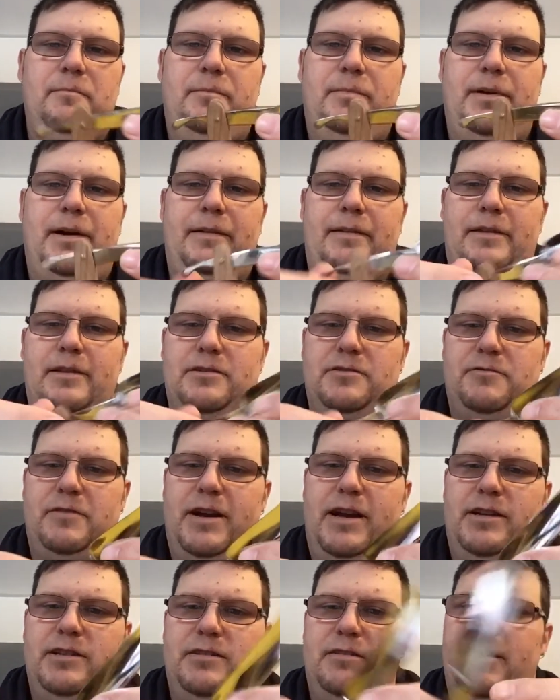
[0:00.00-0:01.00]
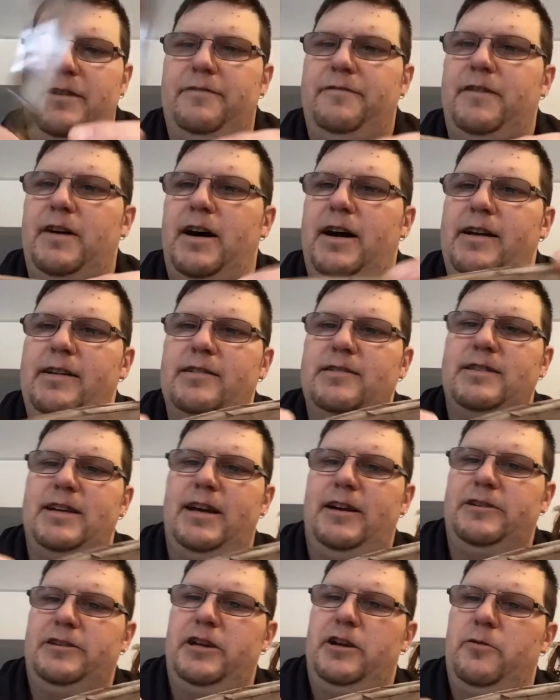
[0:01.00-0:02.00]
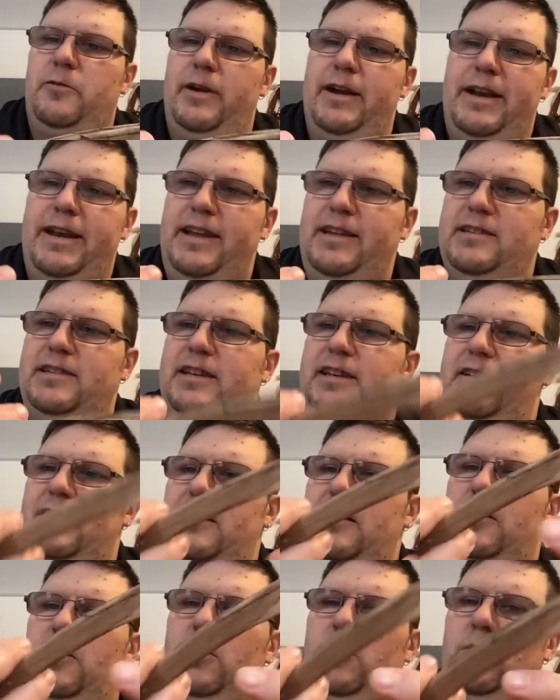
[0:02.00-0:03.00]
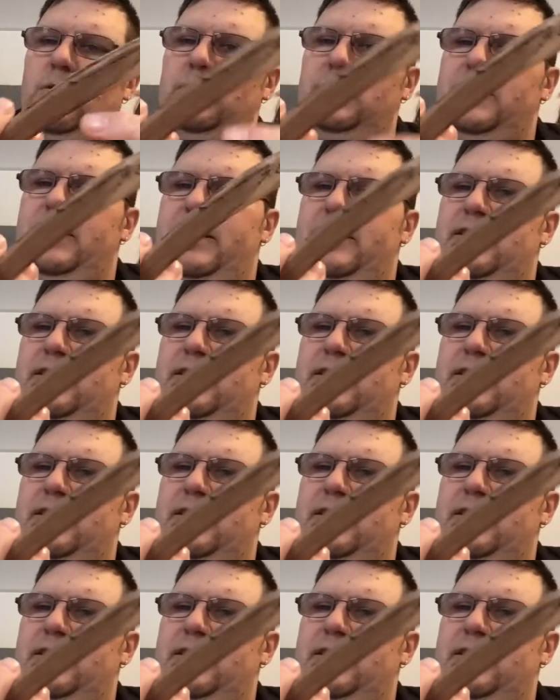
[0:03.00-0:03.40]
But this razor I find is actually quite easy to hold.